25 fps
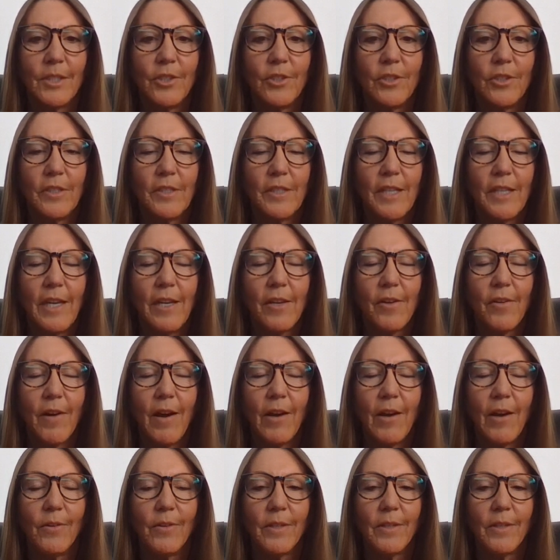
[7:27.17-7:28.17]
And just get
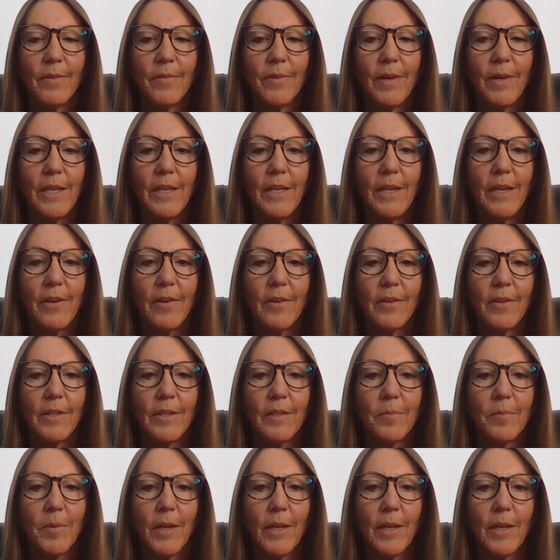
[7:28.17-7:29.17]
grounded right here in
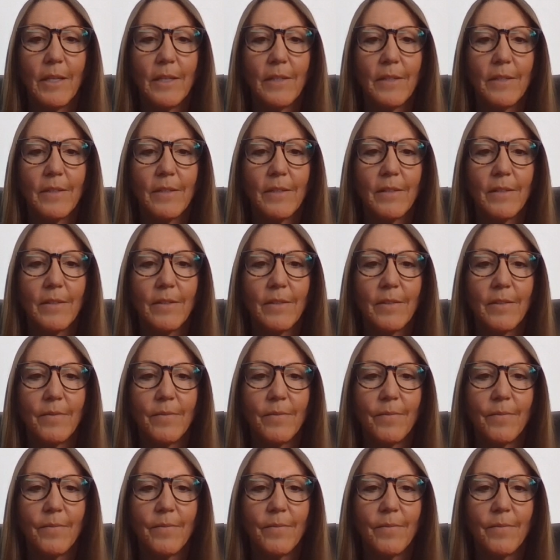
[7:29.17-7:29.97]
this place.